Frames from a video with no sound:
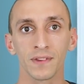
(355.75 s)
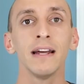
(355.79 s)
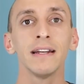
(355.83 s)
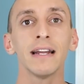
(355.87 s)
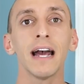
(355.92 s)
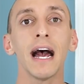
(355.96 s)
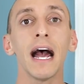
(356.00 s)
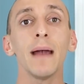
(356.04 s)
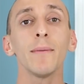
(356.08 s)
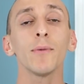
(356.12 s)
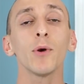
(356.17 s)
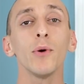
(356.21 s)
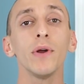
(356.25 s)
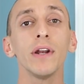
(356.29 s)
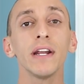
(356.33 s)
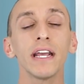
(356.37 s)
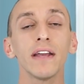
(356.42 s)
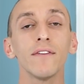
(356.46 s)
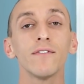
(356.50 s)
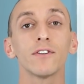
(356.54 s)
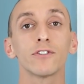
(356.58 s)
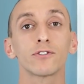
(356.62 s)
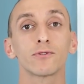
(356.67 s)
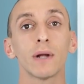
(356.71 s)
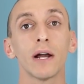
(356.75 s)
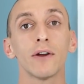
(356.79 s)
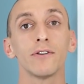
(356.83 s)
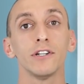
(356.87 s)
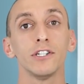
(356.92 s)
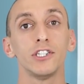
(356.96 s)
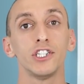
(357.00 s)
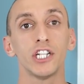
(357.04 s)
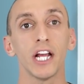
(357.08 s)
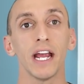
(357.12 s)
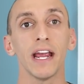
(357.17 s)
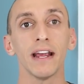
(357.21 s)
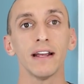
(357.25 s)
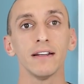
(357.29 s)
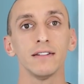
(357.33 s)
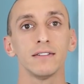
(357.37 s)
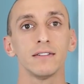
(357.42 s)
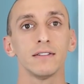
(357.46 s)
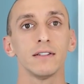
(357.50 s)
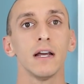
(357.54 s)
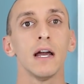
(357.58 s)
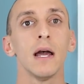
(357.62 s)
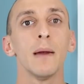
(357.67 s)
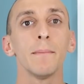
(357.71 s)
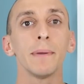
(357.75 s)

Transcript: Now I'm going to give this round to chase.